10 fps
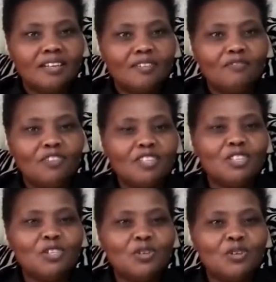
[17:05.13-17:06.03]

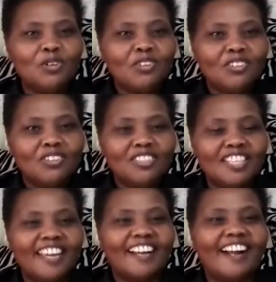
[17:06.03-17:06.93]
video
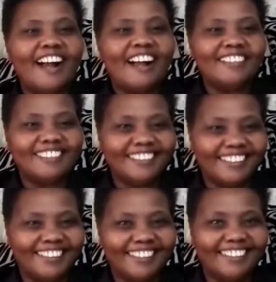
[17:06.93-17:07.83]
taker,
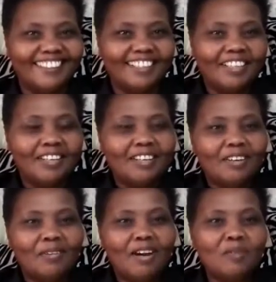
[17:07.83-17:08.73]

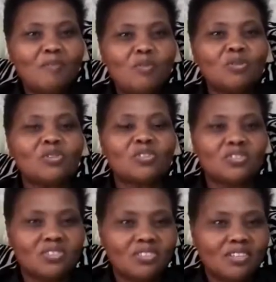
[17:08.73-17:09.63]
one
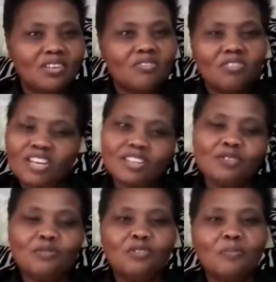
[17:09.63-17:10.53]
Mooks. Thank
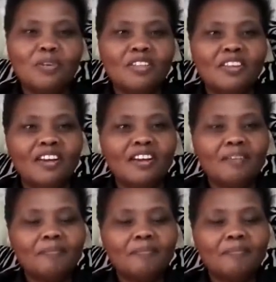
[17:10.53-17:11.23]
you for being there.